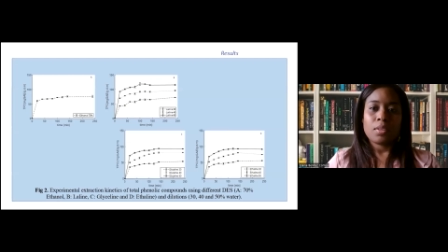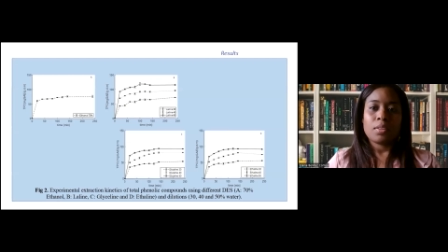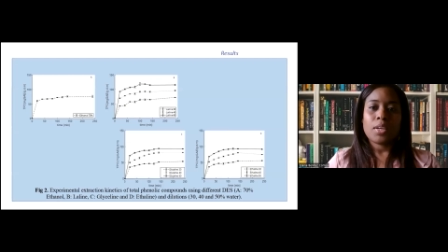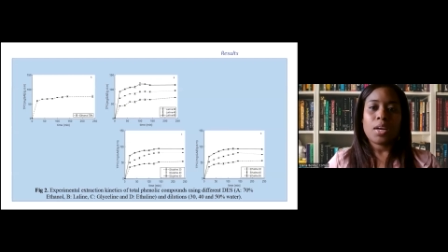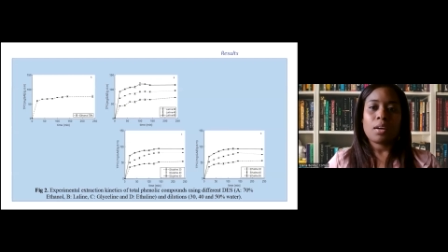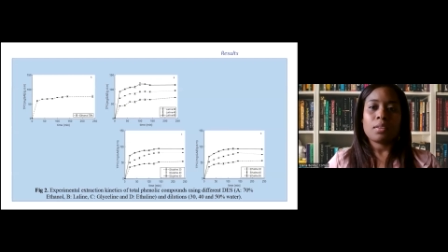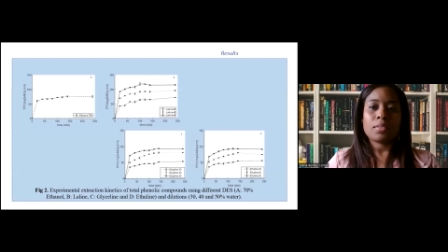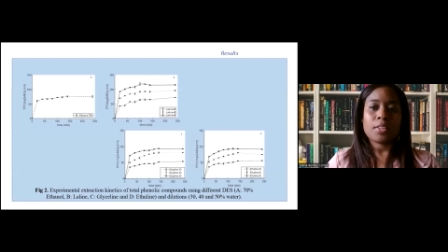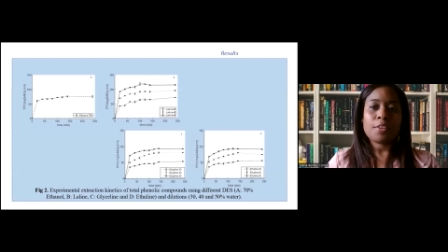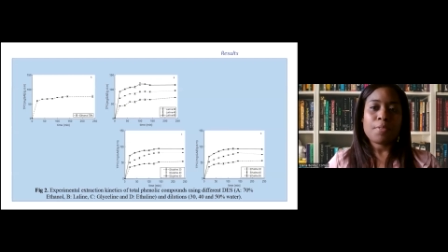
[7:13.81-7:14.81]
There are
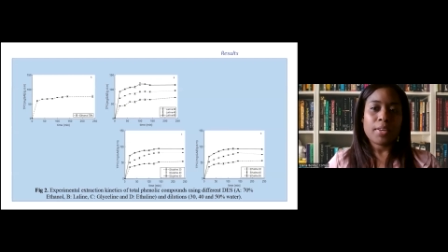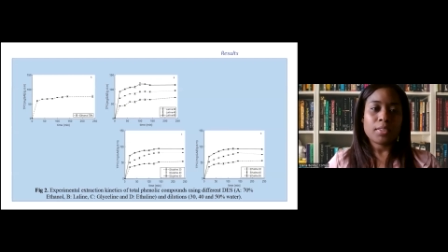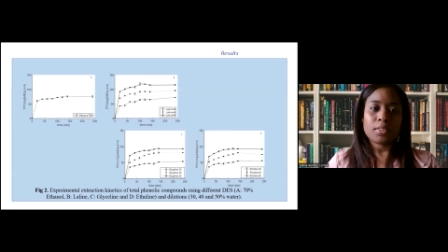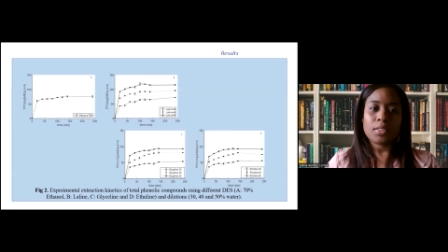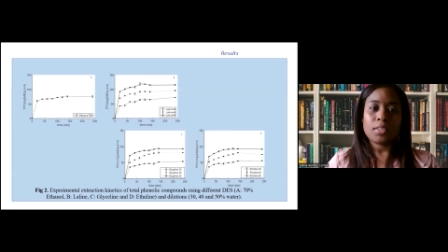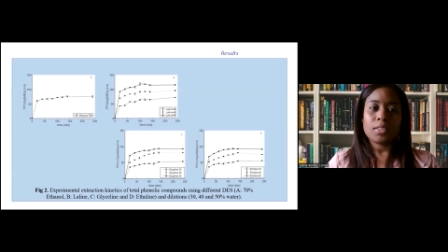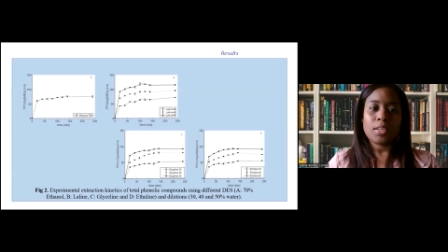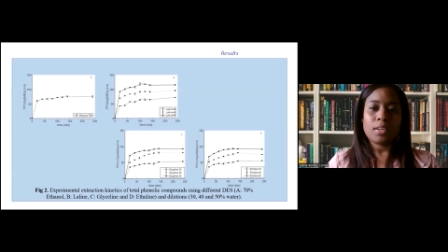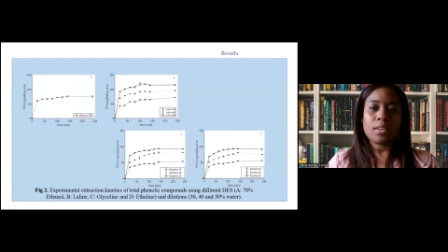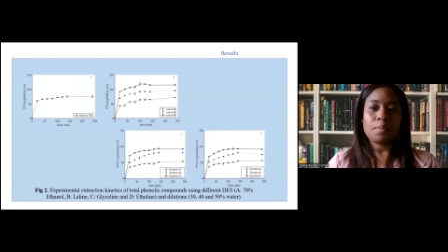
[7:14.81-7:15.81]
differences in
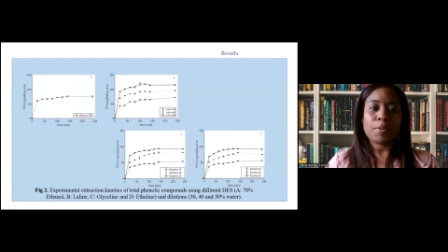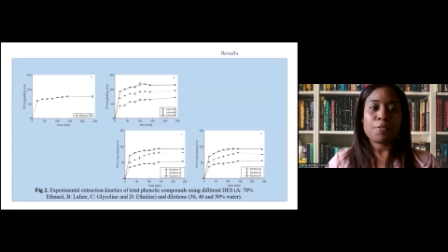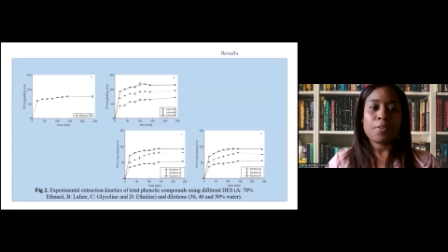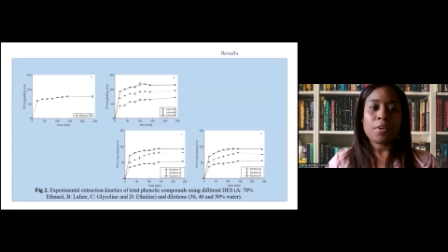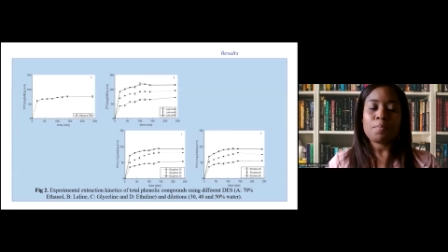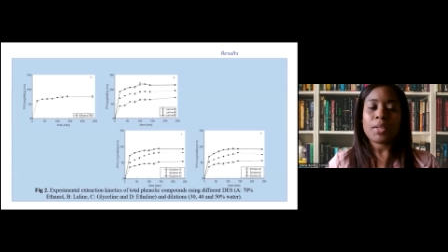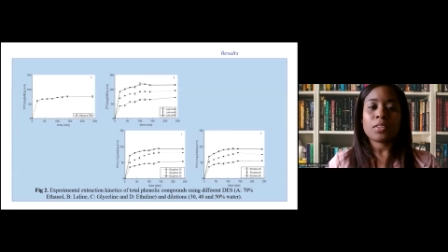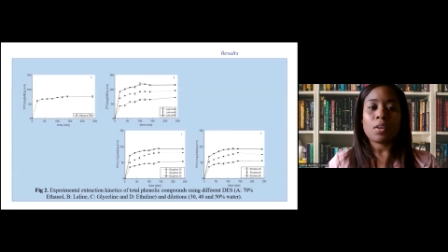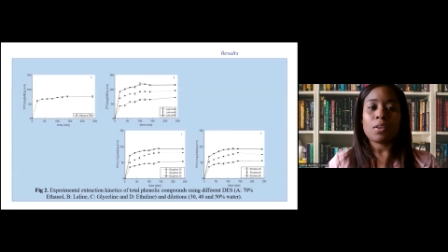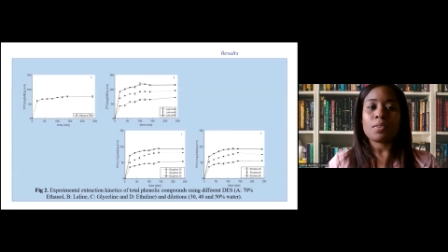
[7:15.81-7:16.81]
the performance
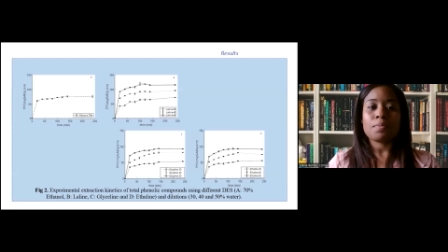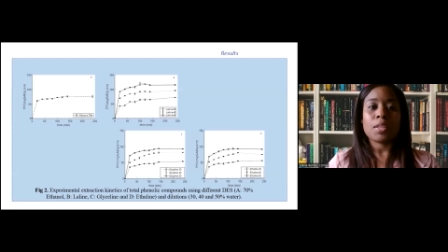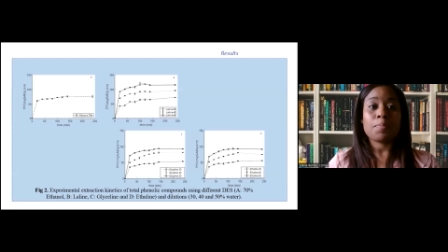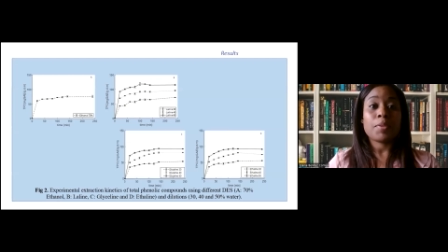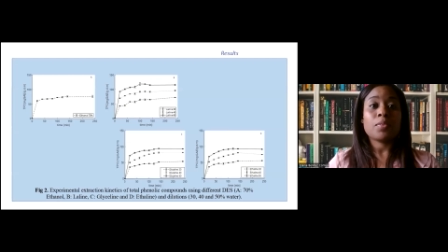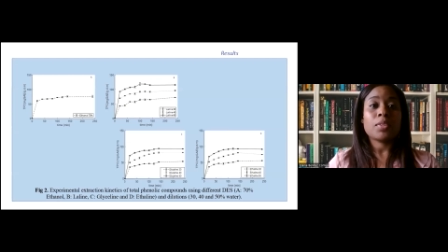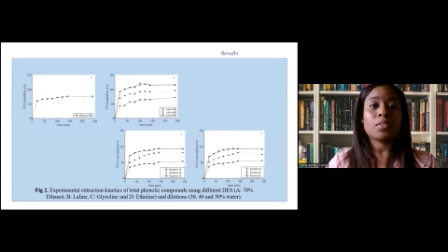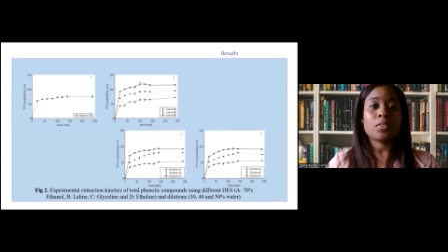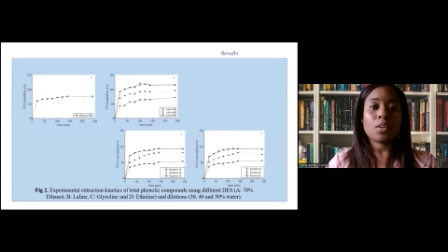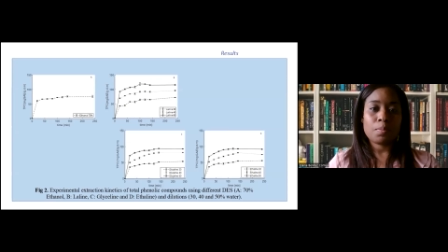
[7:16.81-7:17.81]
of deep eutectic
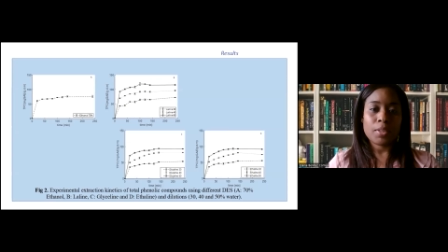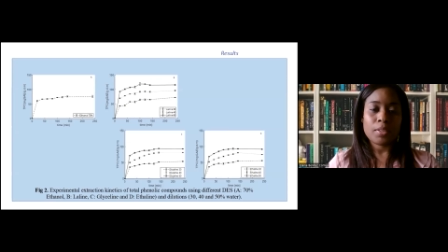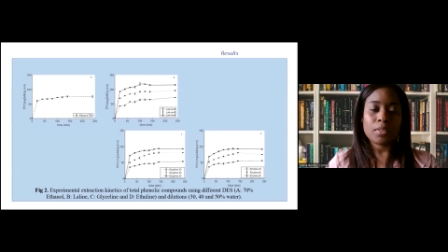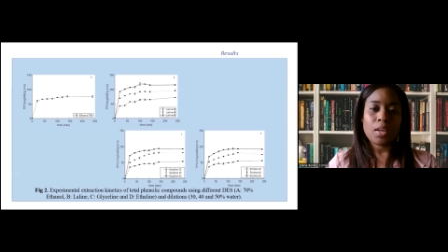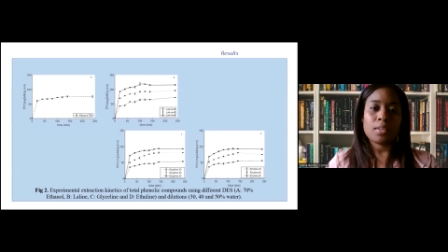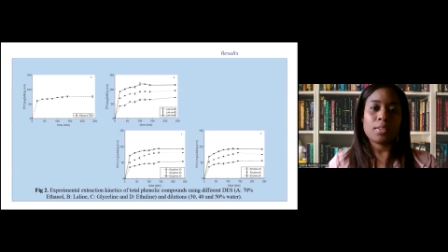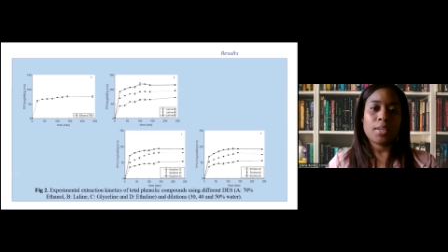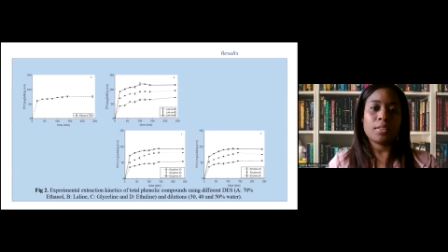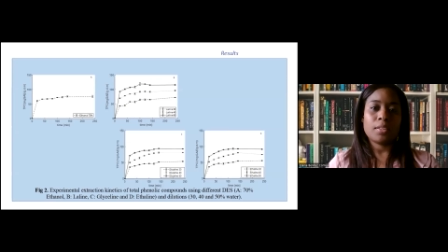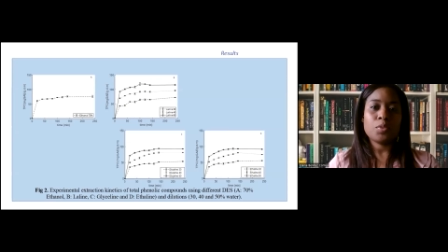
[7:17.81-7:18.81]
solvent and
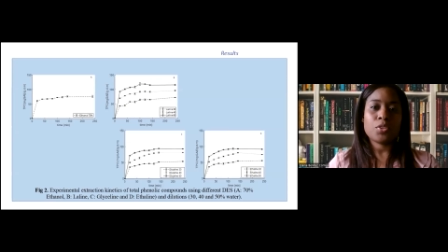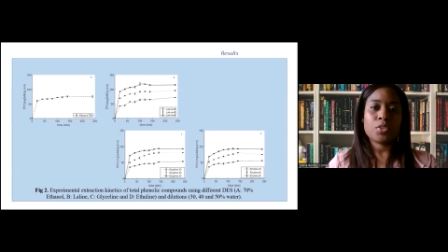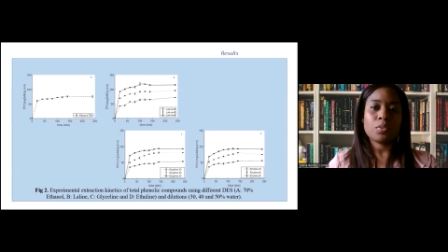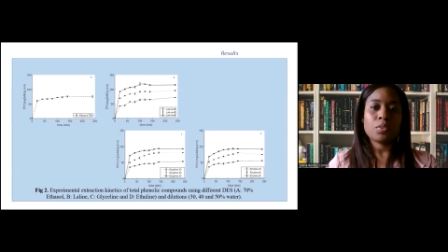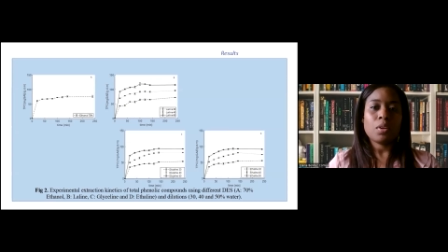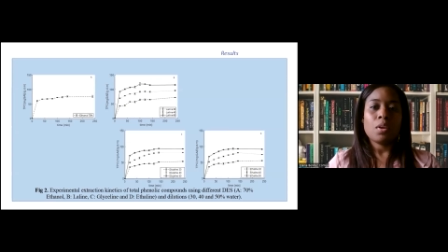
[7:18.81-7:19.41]
their dilution